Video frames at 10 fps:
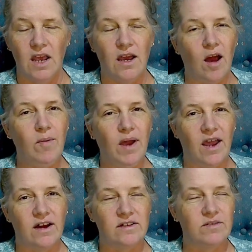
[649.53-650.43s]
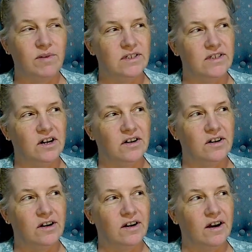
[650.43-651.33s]
I might ask my
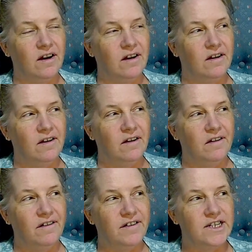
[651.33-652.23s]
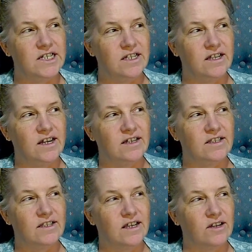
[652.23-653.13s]
daughter if she
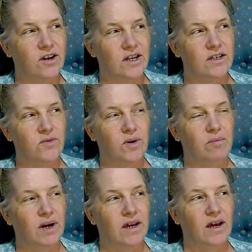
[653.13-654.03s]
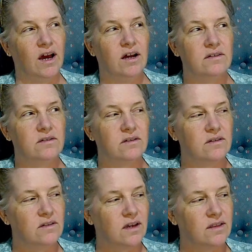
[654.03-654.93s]
likes like Granny Square bucket hats, because
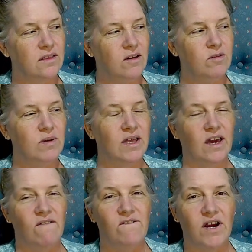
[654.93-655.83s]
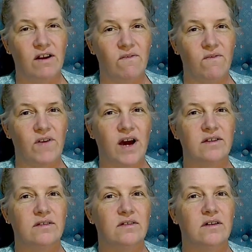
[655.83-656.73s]
like that would be like a very
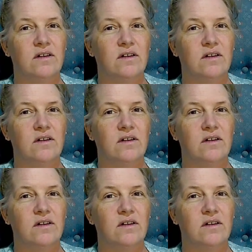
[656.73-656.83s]
fast